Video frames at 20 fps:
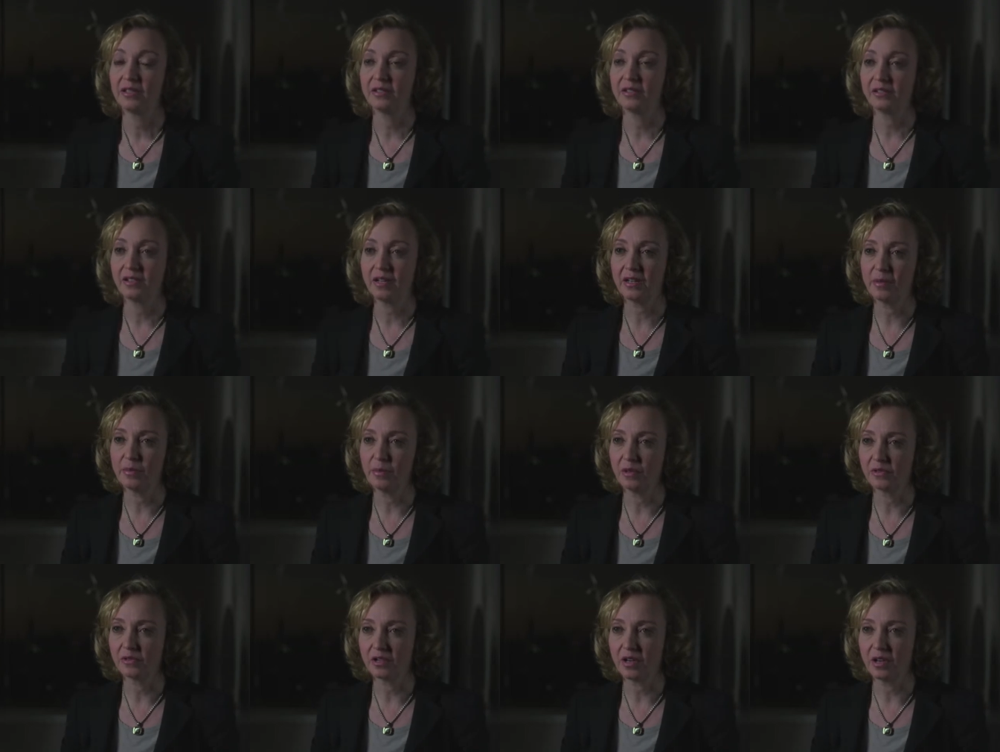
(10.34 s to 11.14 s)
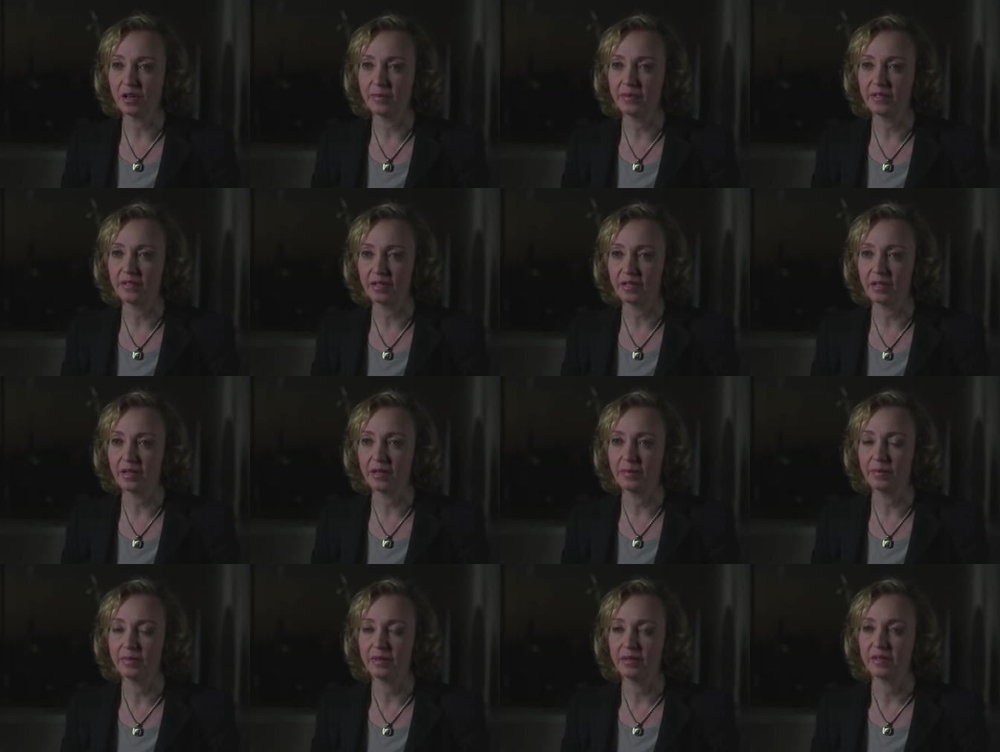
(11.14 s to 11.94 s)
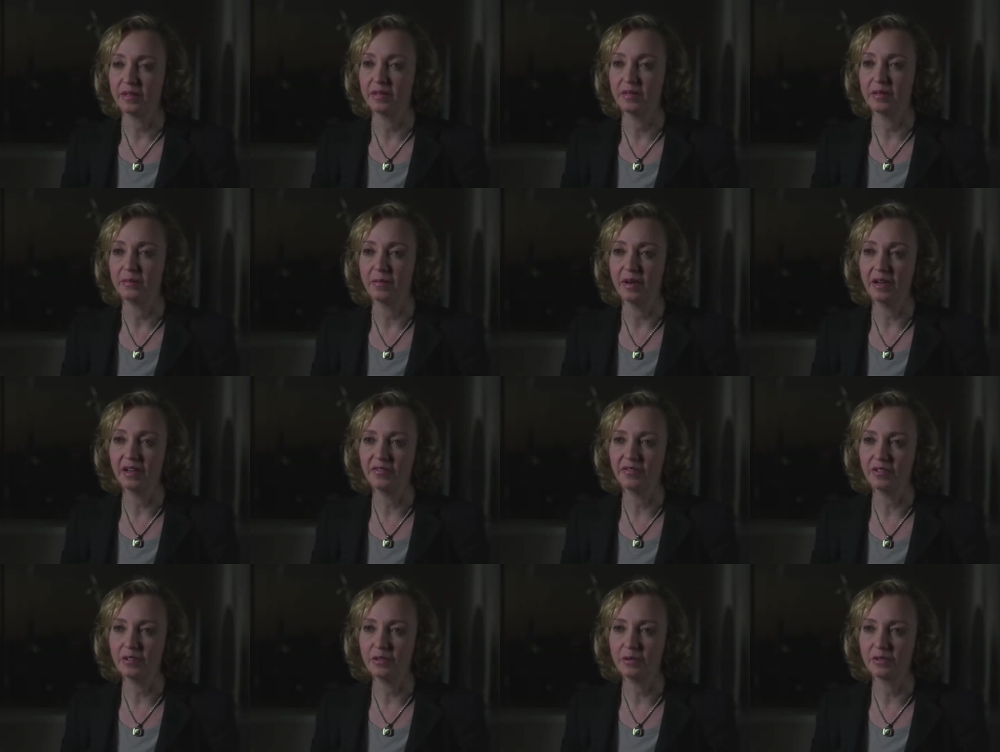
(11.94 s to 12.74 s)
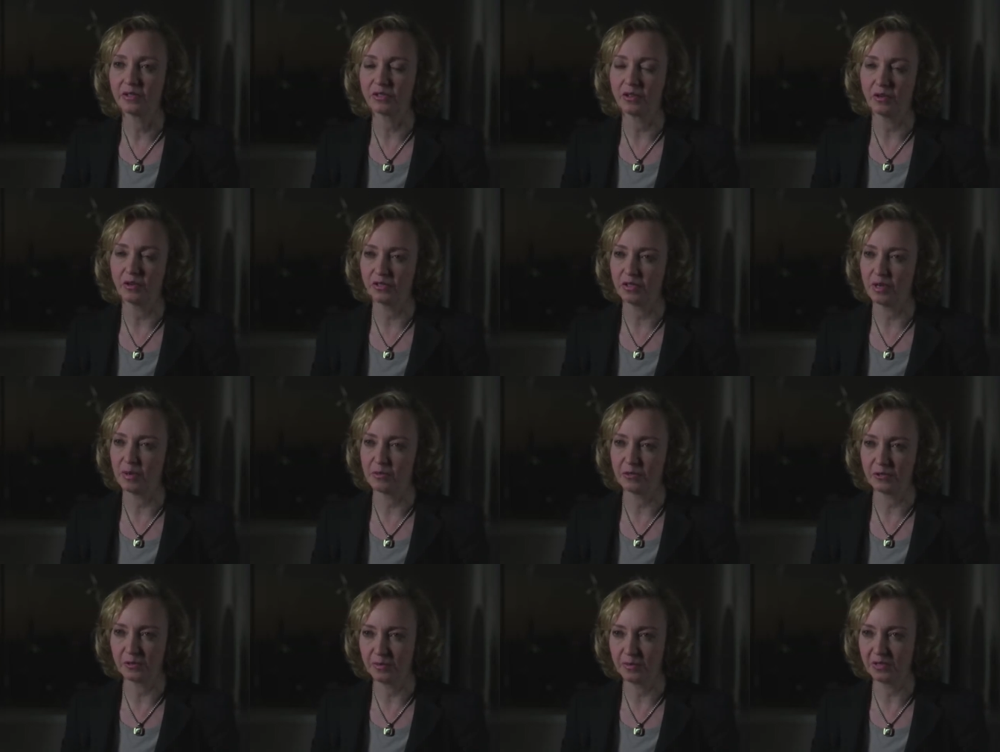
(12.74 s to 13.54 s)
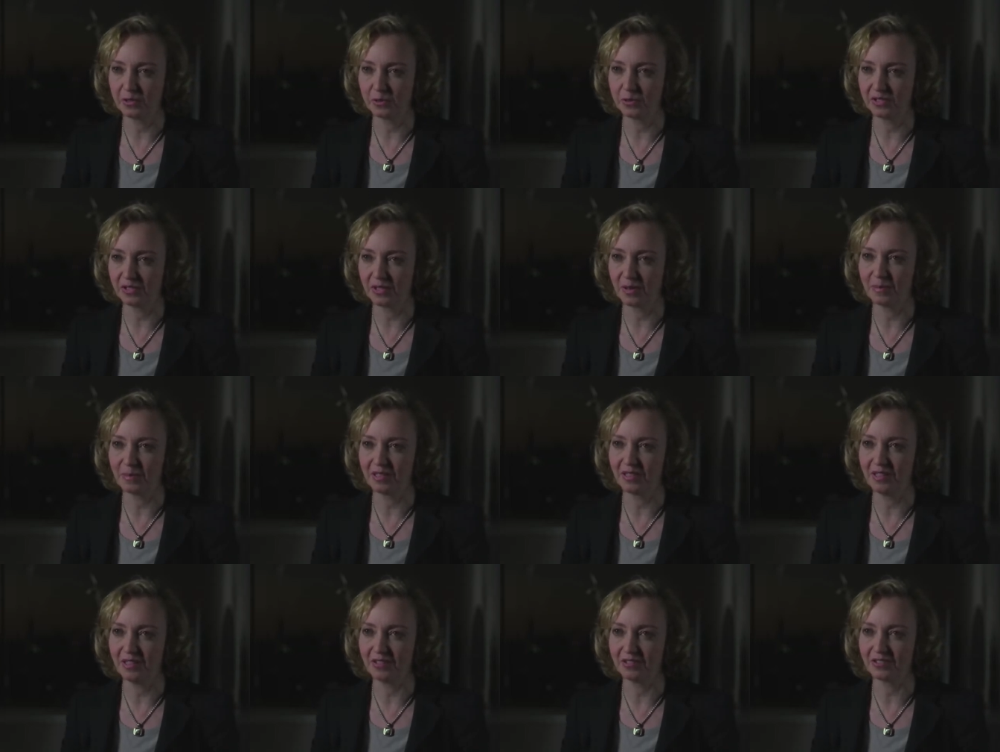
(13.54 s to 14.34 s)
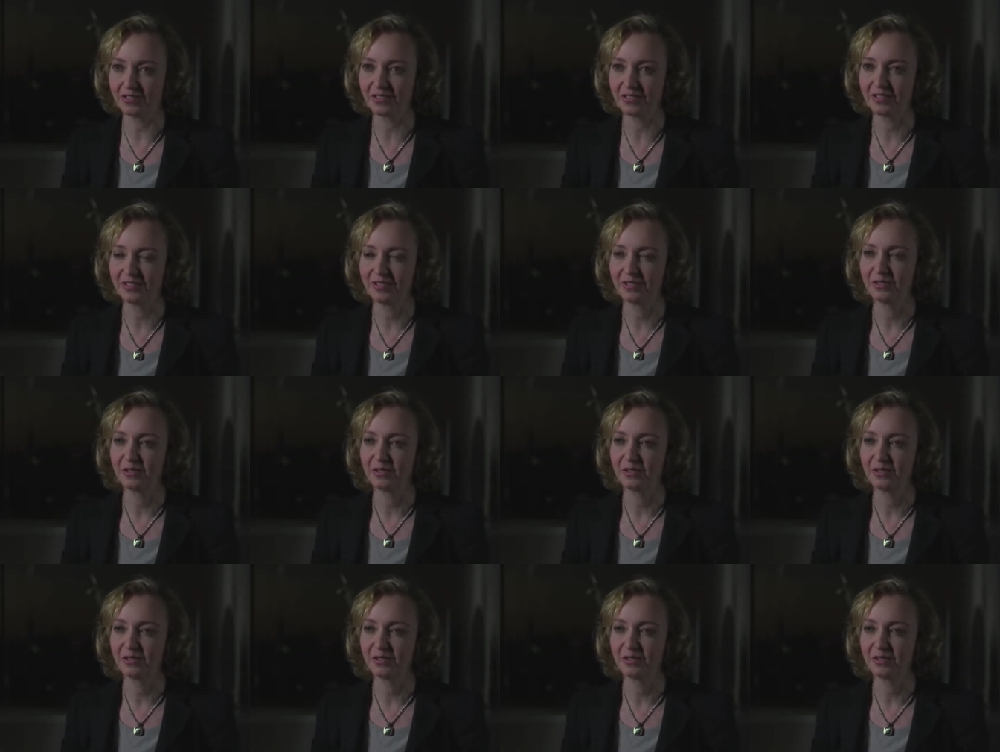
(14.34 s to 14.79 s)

The second most common type, in my view, is Alzheimer's mixed with something else.